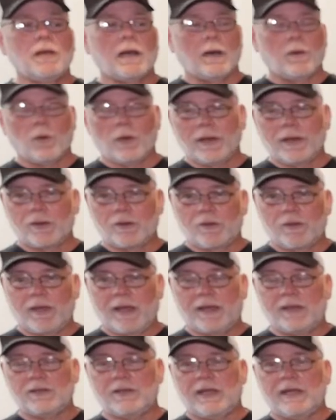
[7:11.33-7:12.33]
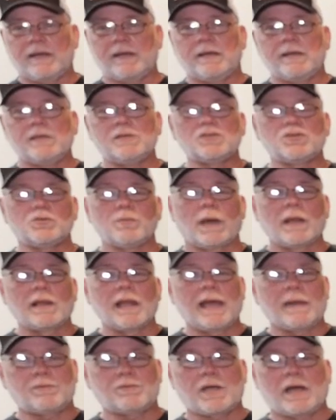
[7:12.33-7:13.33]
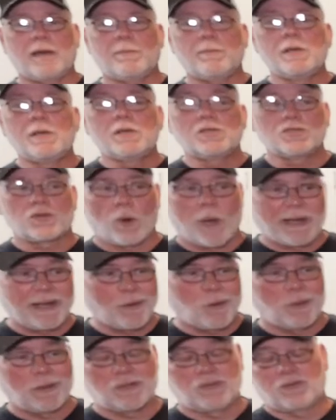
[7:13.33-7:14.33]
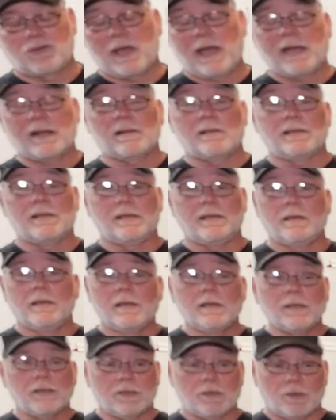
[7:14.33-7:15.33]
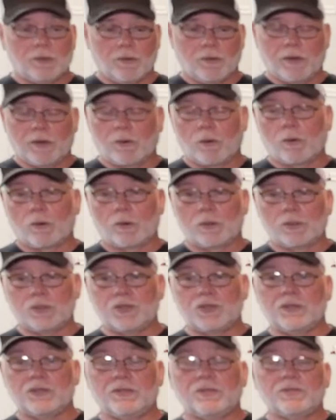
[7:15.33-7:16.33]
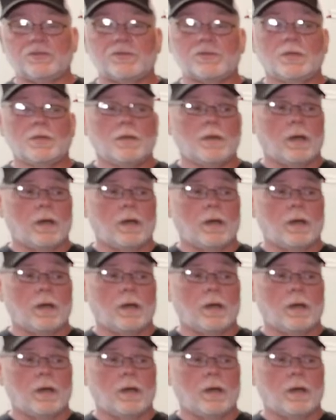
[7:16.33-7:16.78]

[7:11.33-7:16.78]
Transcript: I will enter that data into my laptop so I know exactly, you know, their origins,